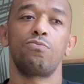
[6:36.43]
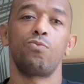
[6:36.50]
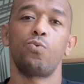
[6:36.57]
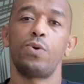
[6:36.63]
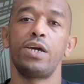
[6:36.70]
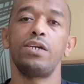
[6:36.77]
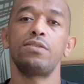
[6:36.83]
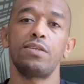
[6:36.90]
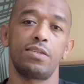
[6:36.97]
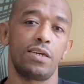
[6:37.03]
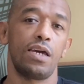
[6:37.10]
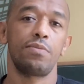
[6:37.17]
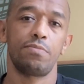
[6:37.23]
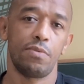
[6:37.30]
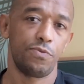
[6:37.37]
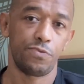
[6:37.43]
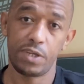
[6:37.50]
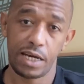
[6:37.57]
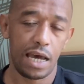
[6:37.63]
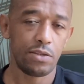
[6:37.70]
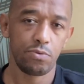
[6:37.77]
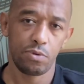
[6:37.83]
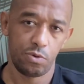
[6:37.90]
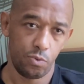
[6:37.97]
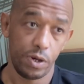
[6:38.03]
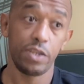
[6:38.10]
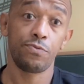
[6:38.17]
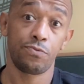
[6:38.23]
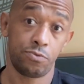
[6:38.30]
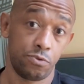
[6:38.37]
wait and
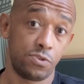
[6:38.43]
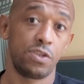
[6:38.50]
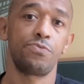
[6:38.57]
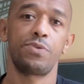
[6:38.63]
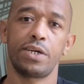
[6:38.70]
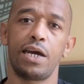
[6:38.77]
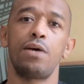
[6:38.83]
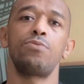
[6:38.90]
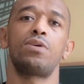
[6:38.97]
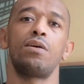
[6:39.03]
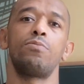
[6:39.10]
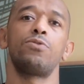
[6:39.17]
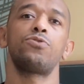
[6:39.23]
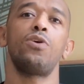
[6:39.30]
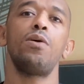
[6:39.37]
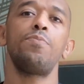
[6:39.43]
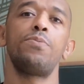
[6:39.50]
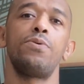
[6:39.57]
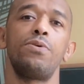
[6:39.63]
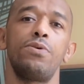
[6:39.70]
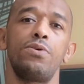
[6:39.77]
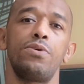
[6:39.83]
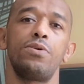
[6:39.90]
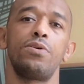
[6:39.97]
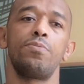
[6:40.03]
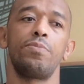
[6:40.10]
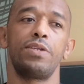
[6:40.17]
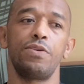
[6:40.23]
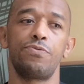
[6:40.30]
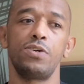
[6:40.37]
wait to see if the guy will come on top.
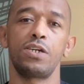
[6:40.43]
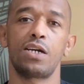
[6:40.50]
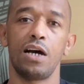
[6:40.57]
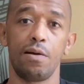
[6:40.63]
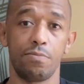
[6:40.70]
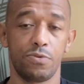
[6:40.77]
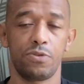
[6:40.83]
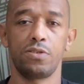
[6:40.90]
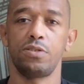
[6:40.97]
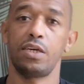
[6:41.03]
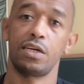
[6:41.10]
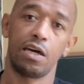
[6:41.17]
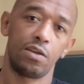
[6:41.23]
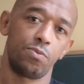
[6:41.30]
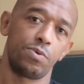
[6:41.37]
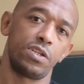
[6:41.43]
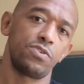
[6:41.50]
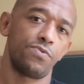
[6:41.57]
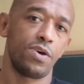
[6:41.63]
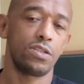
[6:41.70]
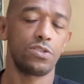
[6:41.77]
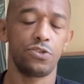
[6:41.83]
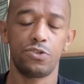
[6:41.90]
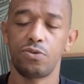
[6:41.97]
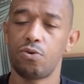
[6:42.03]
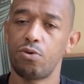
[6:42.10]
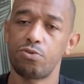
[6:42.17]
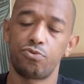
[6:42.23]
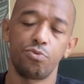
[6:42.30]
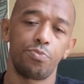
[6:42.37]
But if he comes, they get 1 advantage
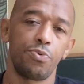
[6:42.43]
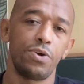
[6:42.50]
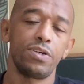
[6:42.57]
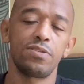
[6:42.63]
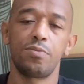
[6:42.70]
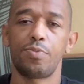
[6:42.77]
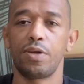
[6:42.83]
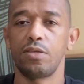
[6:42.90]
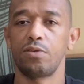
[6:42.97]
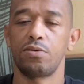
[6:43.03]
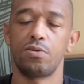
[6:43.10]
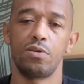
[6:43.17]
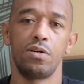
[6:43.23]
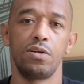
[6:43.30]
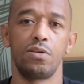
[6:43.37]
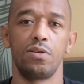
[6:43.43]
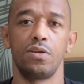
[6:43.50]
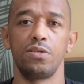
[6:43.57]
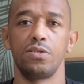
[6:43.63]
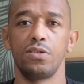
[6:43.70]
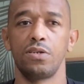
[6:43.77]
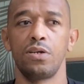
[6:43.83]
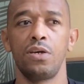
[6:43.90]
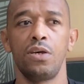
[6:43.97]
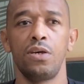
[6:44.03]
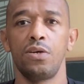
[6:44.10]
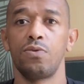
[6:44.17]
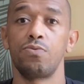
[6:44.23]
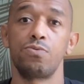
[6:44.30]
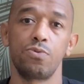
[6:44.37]
or 2 points, depending on the
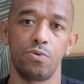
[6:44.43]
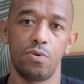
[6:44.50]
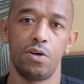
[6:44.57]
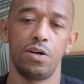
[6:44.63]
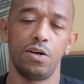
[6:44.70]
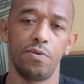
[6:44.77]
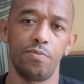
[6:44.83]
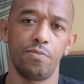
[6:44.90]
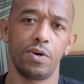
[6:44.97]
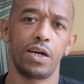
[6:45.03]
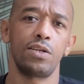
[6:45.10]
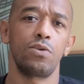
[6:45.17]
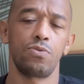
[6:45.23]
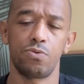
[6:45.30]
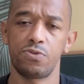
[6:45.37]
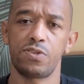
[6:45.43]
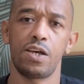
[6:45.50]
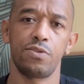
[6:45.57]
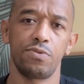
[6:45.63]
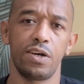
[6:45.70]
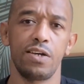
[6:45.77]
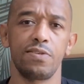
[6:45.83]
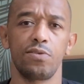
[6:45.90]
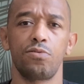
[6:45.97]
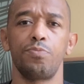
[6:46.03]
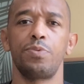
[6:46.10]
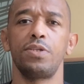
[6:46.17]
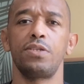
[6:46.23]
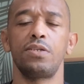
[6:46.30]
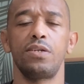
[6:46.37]
what kind of rule set you guys are
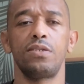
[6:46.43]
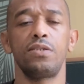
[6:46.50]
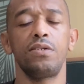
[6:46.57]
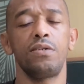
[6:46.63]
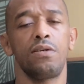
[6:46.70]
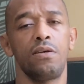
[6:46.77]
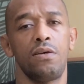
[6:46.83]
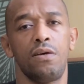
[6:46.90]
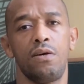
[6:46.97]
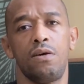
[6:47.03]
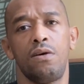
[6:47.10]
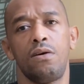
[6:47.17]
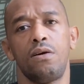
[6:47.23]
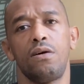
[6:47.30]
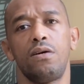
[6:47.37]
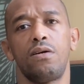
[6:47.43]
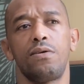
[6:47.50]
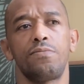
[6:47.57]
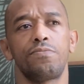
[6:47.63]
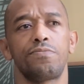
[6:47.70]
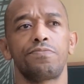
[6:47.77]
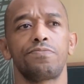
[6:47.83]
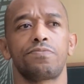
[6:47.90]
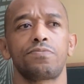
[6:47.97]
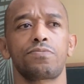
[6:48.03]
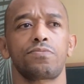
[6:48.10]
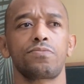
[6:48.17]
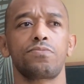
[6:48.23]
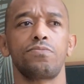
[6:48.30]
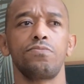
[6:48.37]
competing under.
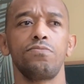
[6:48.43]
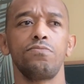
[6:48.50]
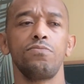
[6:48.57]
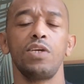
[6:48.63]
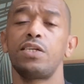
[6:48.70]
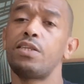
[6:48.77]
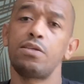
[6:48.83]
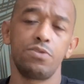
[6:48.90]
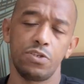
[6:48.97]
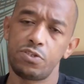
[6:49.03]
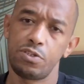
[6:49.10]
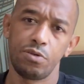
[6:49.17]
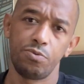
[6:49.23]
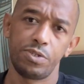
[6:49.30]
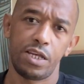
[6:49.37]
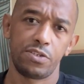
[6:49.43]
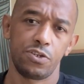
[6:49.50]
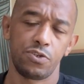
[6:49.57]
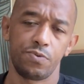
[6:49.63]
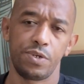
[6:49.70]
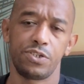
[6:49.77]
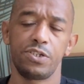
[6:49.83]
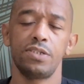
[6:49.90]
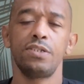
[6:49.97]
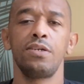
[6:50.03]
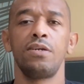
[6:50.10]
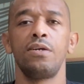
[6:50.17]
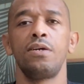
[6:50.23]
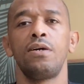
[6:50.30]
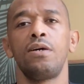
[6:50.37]
And then just deal with that situation.
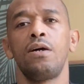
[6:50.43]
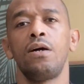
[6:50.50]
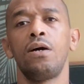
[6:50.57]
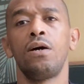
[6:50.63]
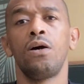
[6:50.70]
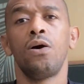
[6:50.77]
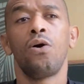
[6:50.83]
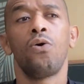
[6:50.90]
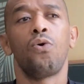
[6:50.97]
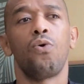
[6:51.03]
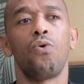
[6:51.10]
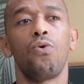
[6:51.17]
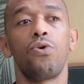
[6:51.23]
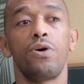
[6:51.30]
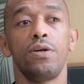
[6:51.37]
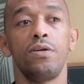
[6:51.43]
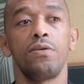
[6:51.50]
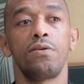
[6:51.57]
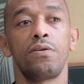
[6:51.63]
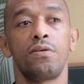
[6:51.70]
Or